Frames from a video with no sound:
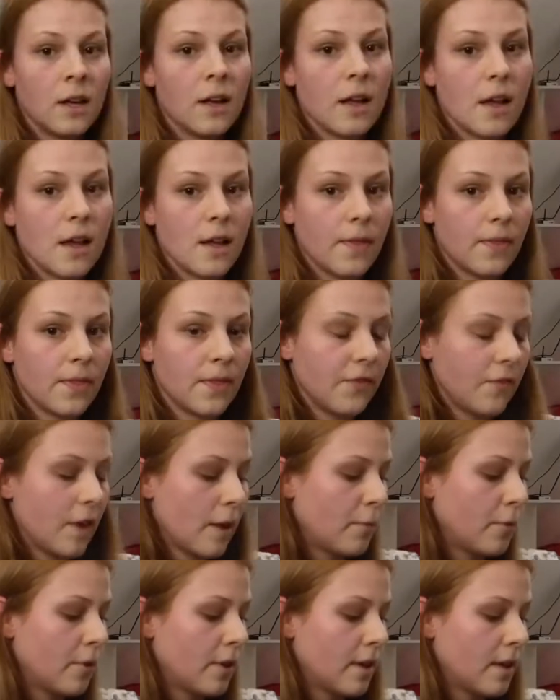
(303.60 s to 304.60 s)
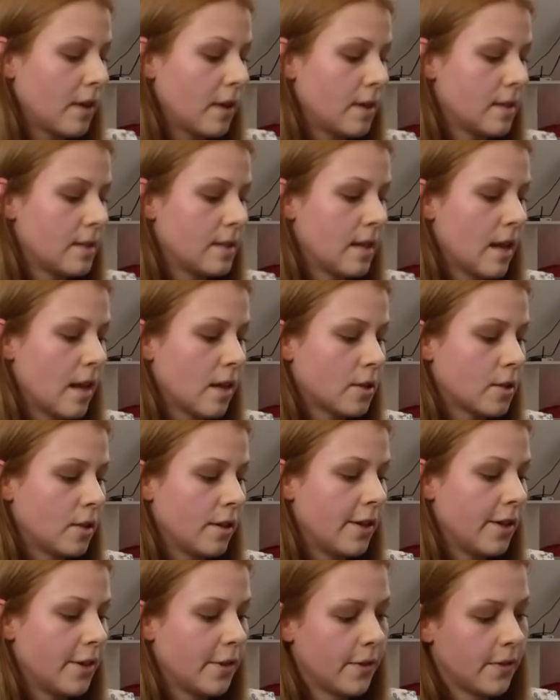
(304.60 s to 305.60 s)
and the fabric is
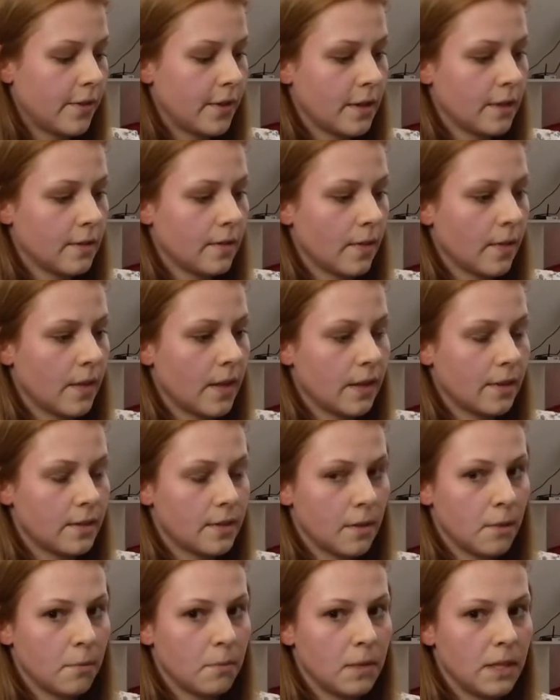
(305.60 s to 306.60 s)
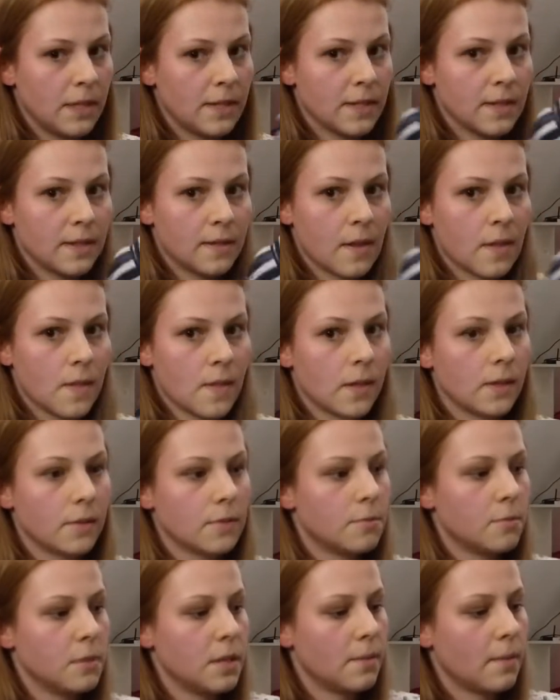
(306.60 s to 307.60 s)
actually the thing that means something
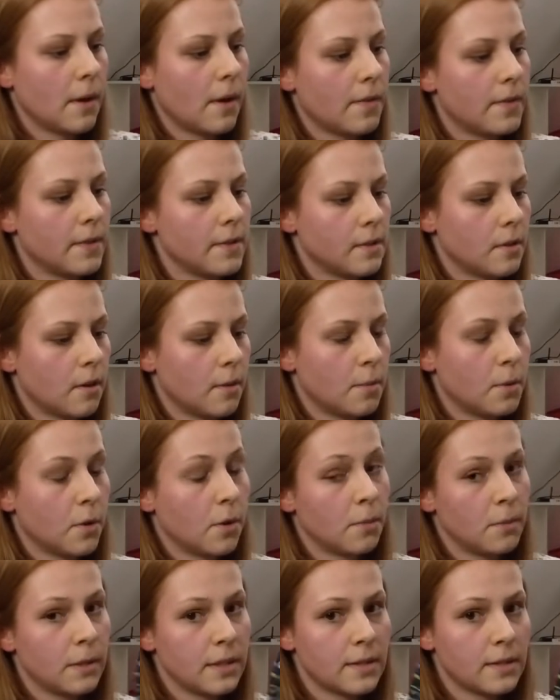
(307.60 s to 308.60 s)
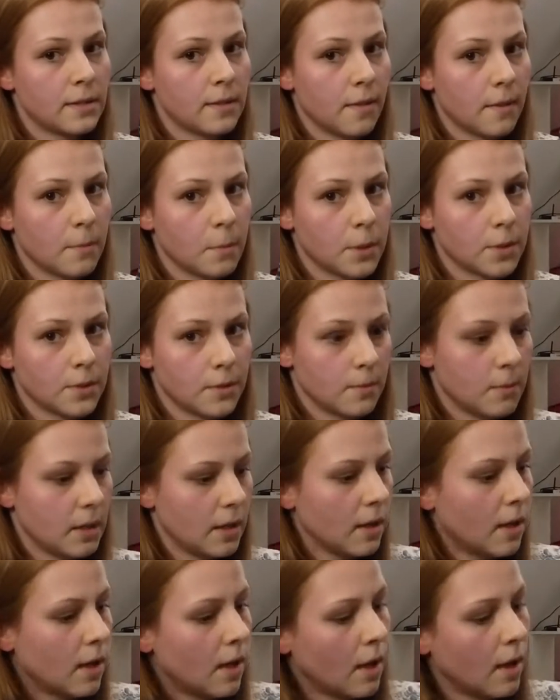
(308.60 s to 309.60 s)
to me about this top, or means the most to me,
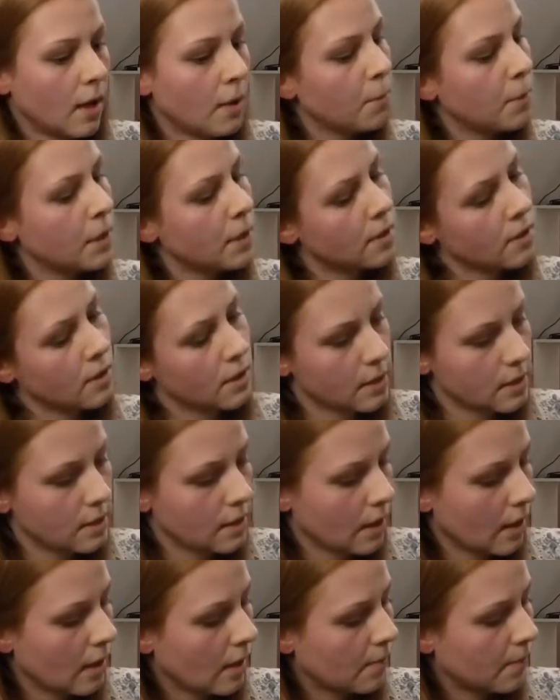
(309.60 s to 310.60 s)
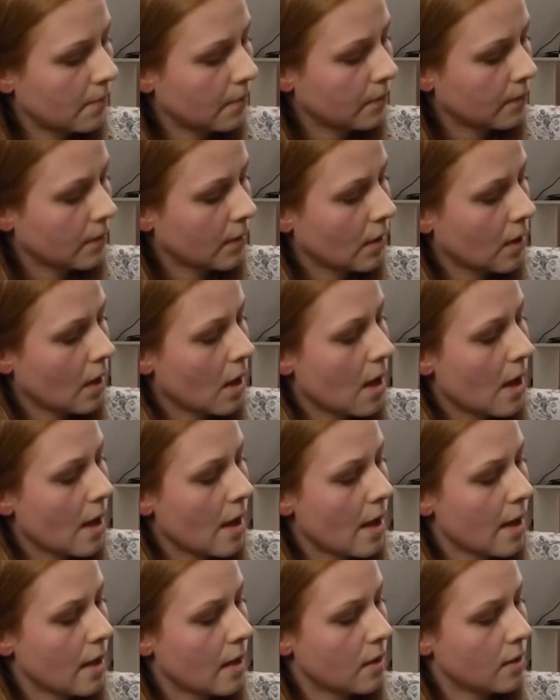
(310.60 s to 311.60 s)
because
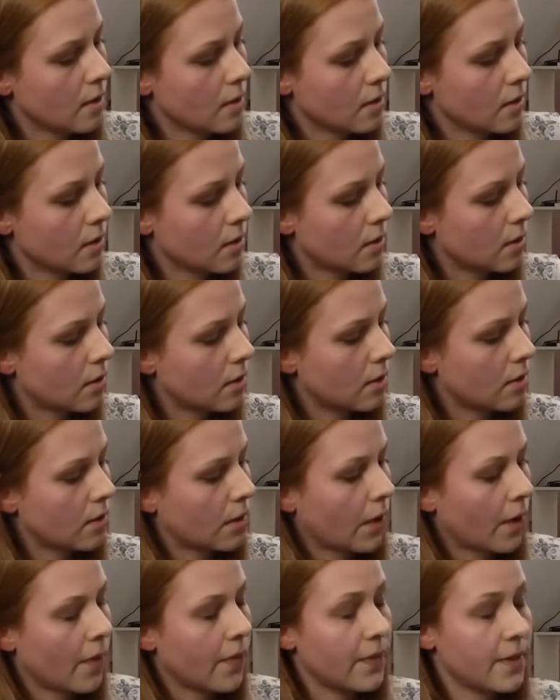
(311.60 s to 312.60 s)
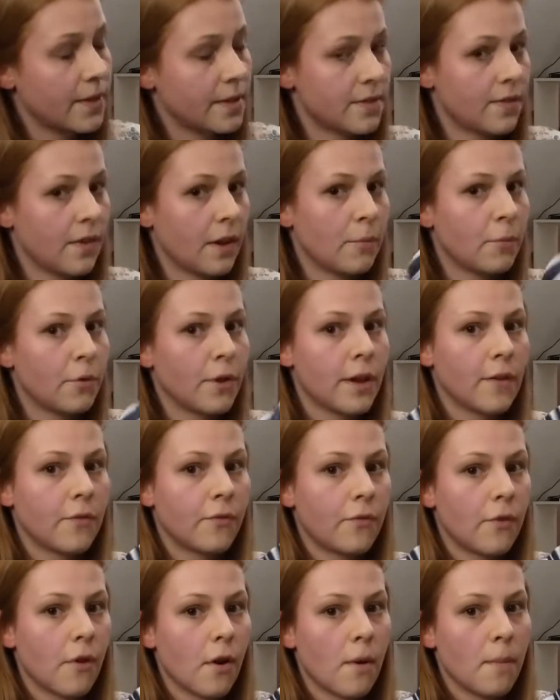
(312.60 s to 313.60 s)
I got this fabric
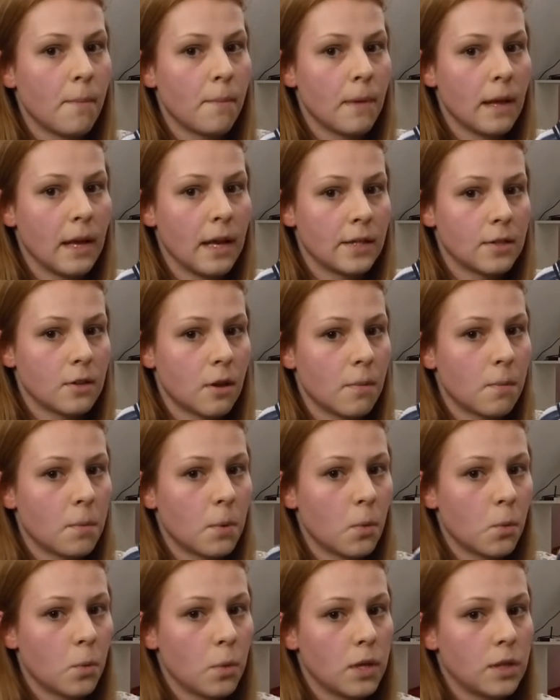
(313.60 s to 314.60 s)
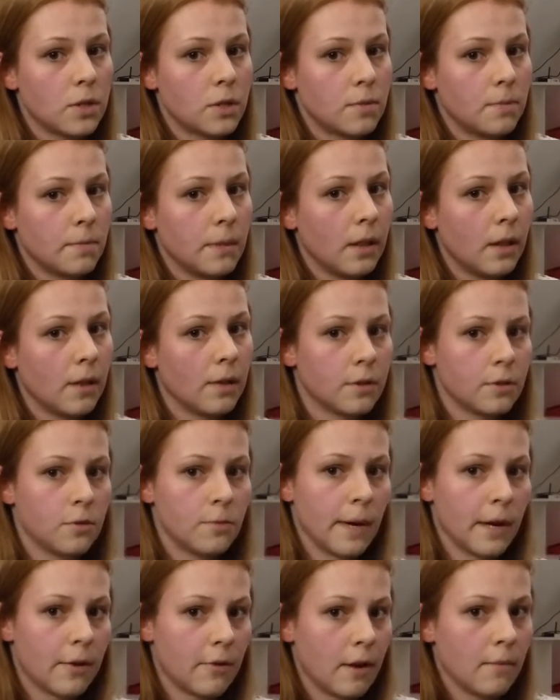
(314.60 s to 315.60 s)
from a top which belonged to
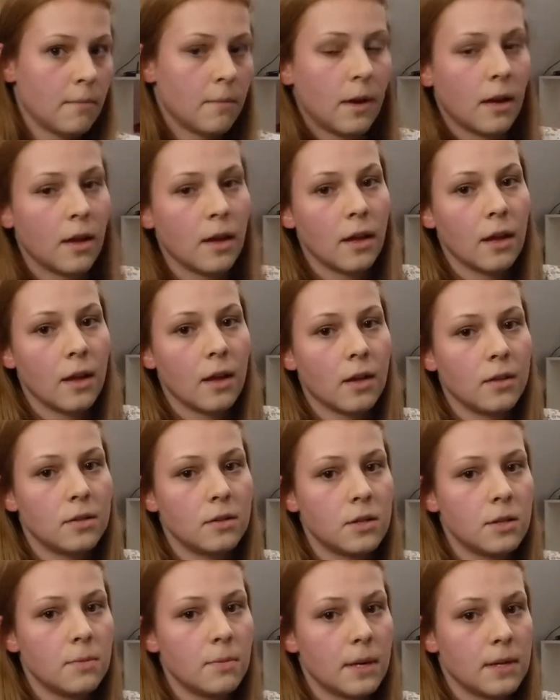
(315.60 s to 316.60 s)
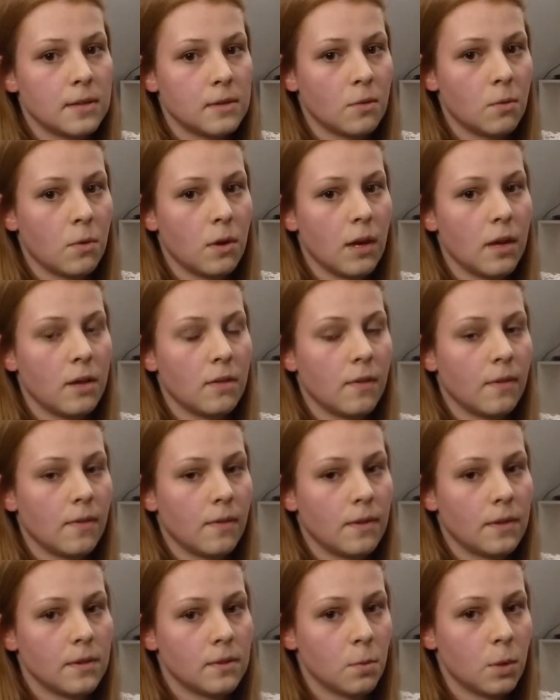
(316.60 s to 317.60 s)
my grandma, and she passed away
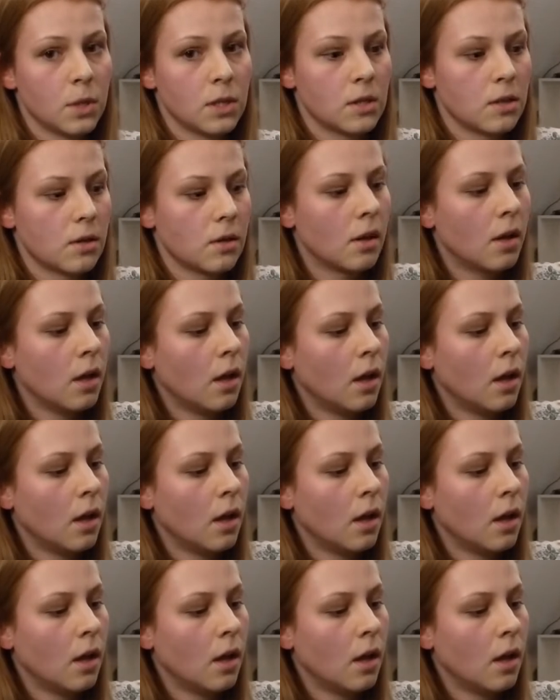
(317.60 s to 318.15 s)
this winter,